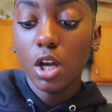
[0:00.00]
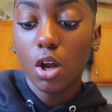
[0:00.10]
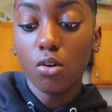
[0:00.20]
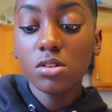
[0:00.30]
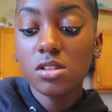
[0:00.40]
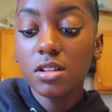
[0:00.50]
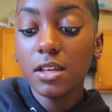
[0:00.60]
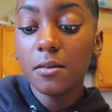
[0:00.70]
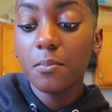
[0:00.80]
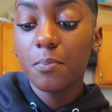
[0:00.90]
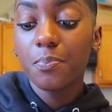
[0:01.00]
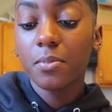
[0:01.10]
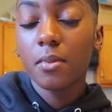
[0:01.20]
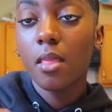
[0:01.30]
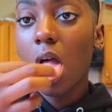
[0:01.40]
go to sleep.
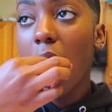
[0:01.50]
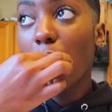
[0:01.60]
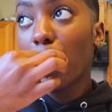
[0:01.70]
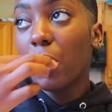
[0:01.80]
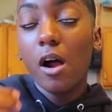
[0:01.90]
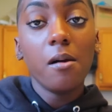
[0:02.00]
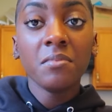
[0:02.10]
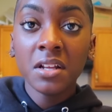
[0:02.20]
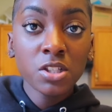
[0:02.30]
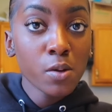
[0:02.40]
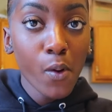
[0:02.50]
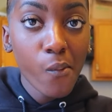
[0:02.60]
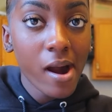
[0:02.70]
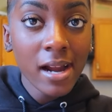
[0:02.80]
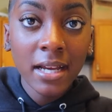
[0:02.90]
And it's to the
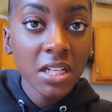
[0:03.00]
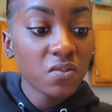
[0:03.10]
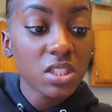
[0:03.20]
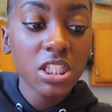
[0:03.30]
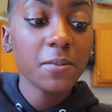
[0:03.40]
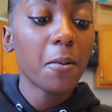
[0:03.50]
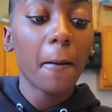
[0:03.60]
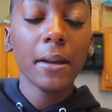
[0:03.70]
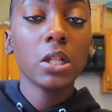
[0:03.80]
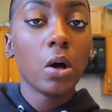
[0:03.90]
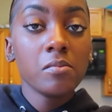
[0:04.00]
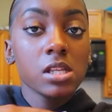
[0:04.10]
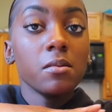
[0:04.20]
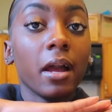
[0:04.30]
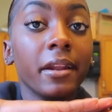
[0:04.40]
point where I can't even sleep on my pillow. I'm
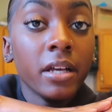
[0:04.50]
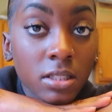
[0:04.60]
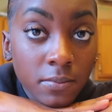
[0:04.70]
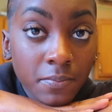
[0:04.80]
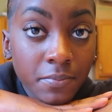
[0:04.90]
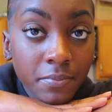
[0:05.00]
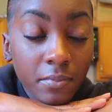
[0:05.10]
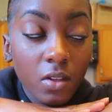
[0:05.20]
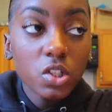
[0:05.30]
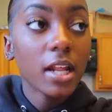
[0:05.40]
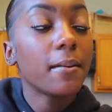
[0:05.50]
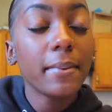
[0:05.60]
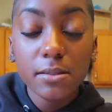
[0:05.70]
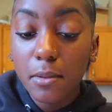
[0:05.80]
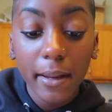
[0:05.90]
sleep like this, trying to
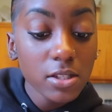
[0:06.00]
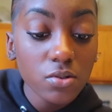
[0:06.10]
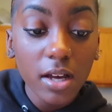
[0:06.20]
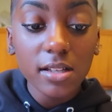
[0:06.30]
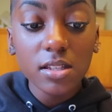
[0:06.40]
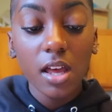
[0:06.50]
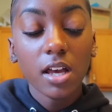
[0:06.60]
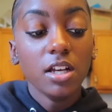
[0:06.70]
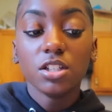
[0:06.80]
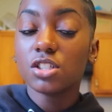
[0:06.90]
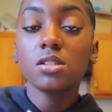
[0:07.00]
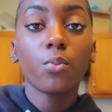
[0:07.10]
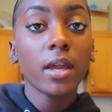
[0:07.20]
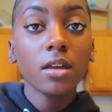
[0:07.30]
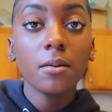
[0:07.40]
mess with my bantu knots, just to
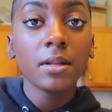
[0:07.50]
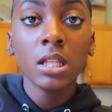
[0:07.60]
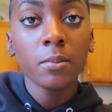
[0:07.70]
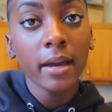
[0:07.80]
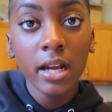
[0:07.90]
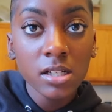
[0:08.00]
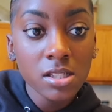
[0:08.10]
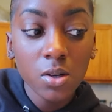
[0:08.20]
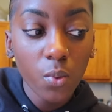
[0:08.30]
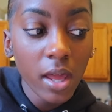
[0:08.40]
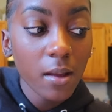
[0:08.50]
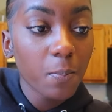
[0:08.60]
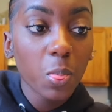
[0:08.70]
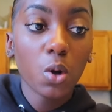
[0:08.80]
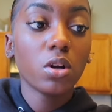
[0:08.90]
wake up and either my hair's still
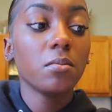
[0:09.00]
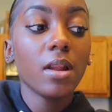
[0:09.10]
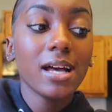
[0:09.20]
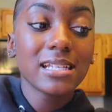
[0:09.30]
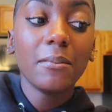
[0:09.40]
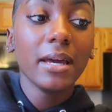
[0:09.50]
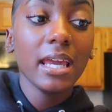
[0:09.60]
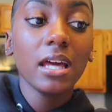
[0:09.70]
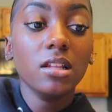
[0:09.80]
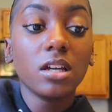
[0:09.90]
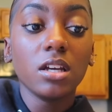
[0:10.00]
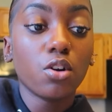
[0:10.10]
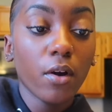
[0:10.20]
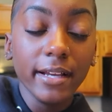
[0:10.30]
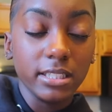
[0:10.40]
wet or them knots got my head looking
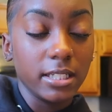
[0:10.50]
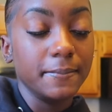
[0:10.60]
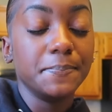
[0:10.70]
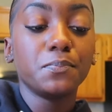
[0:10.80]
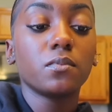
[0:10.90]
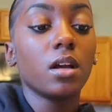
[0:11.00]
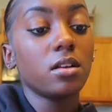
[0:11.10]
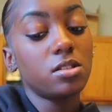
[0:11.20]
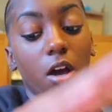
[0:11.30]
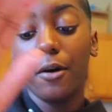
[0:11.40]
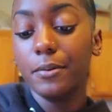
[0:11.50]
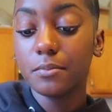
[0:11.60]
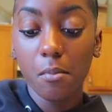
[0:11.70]
crazy. So